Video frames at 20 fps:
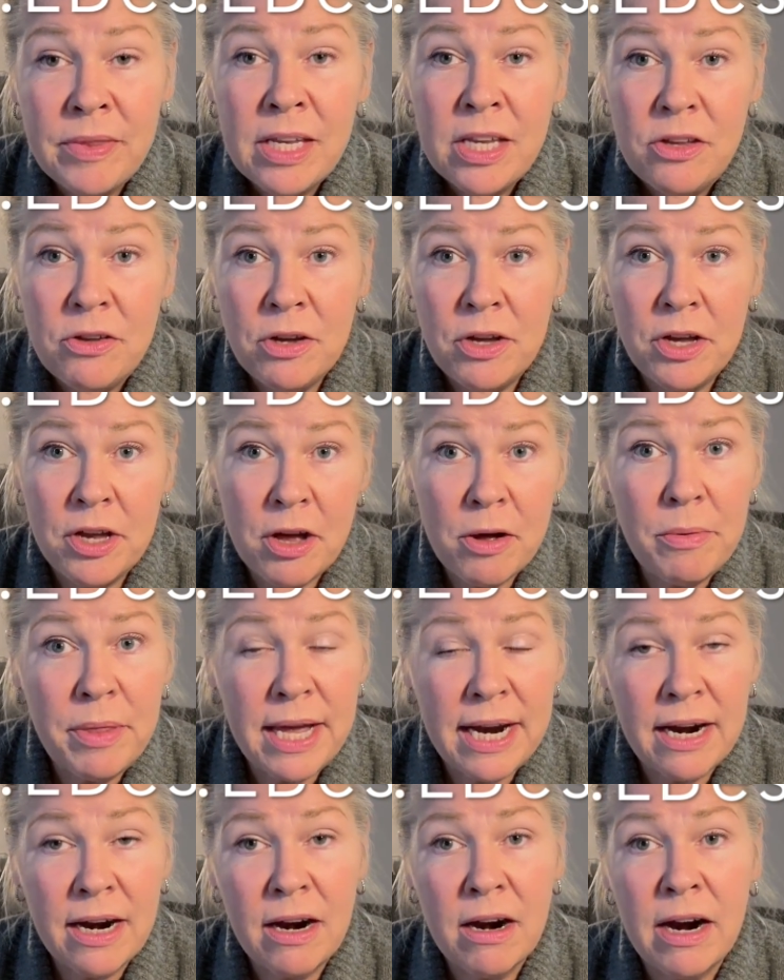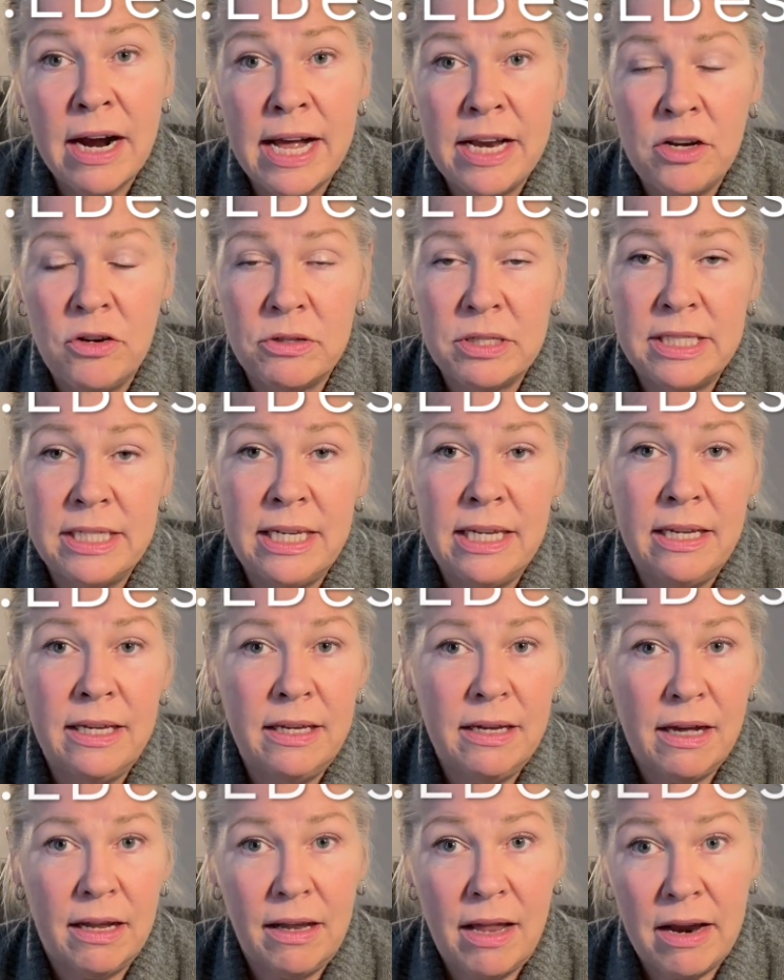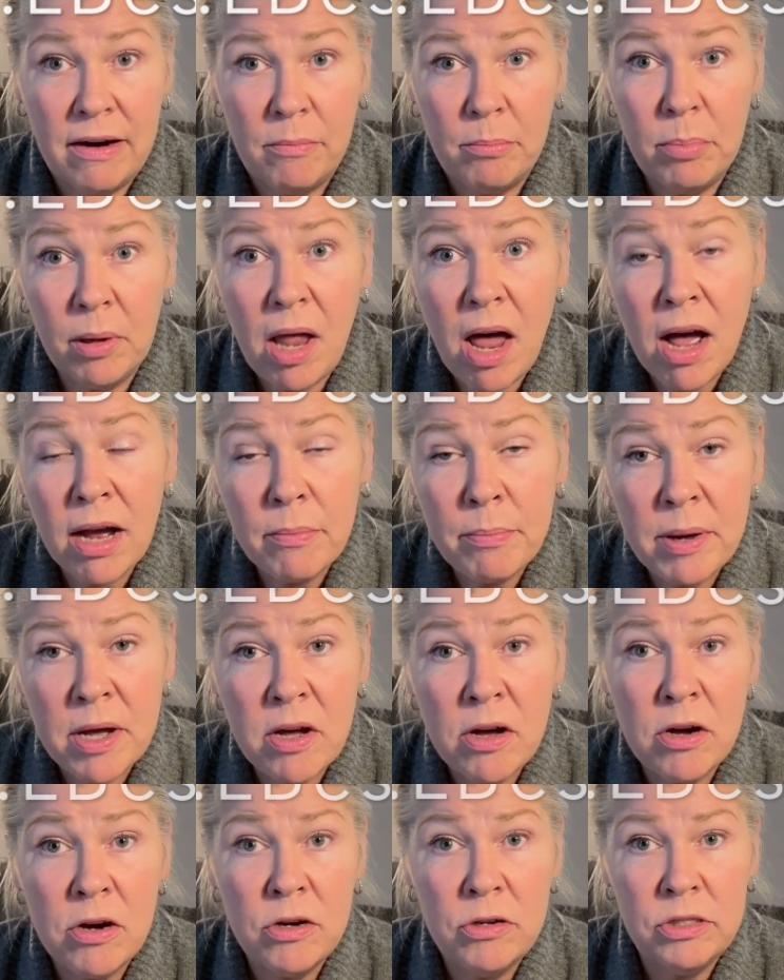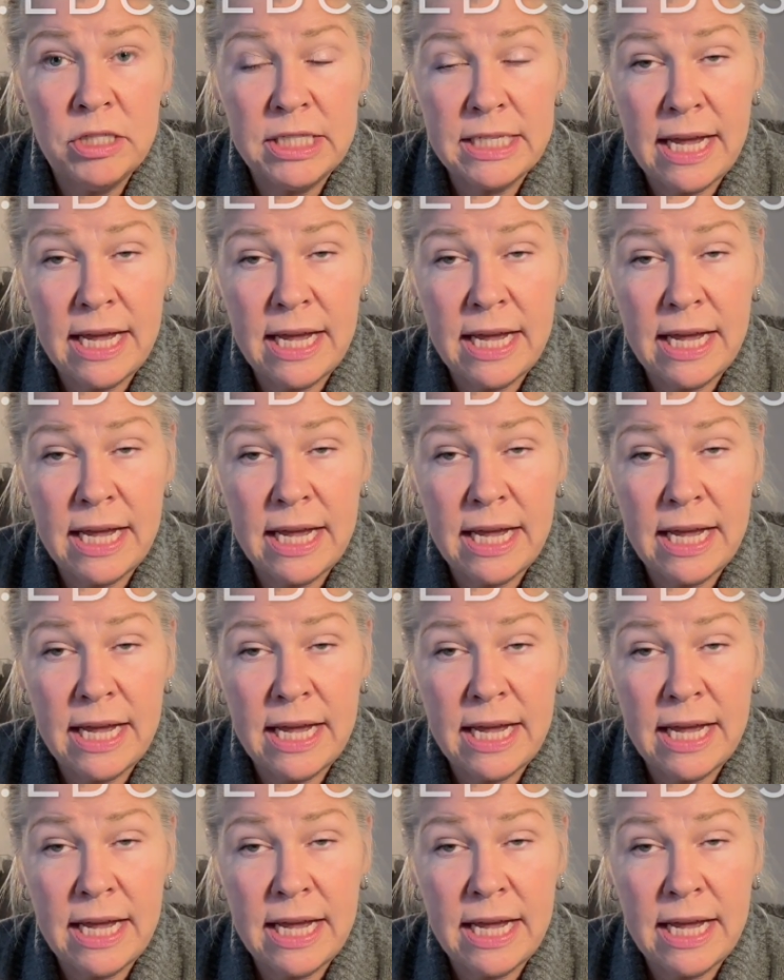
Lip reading: You can go there and you'll see a lot of blog posts,